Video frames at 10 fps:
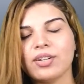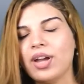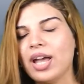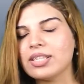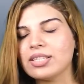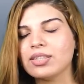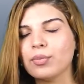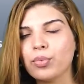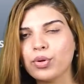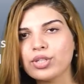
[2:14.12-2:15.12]
as in the
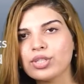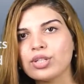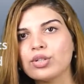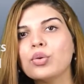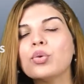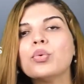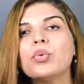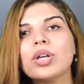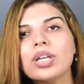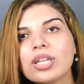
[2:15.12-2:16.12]
person who
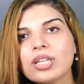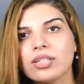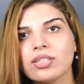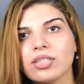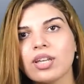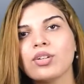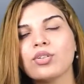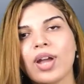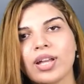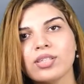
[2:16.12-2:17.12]
is
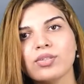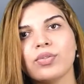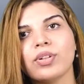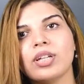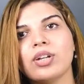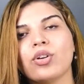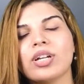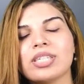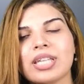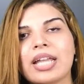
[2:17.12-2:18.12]
transferring or
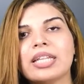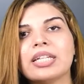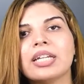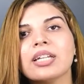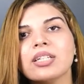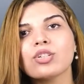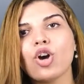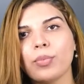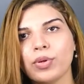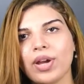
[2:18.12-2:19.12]
assigning his
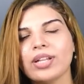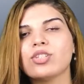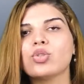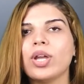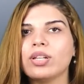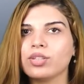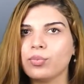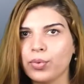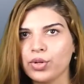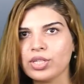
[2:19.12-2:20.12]
copyrights to another
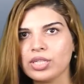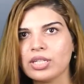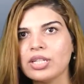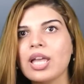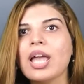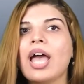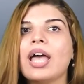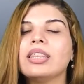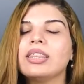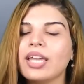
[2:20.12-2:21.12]
person,
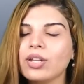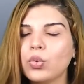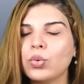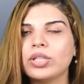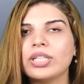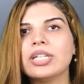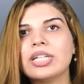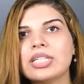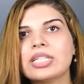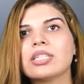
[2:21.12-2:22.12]
and then only
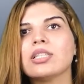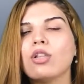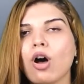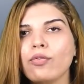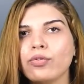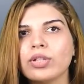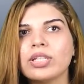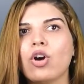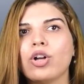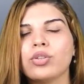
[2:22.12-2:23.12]
it is
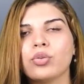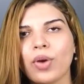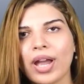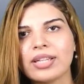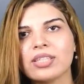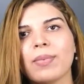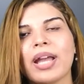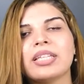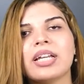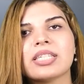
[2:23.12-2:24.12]
lawfully authorized
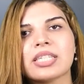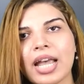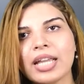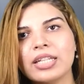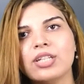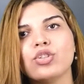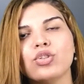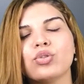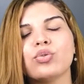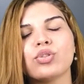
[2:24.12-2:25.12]
by the assignee to
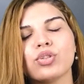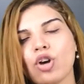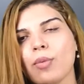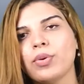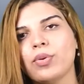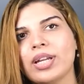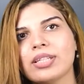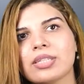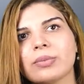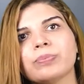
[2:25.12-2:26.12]
use those
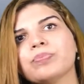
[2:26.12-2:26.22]
copyrights.